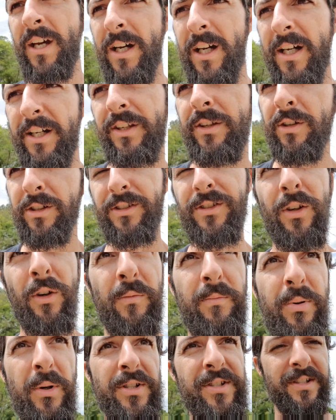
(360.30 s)
not so
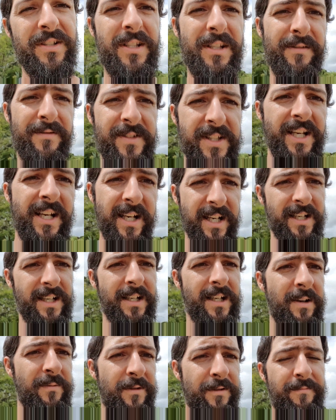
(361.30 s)
positive there,
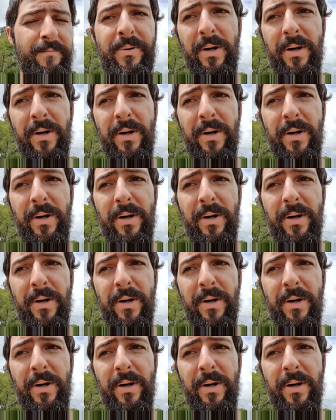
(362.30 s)
and we've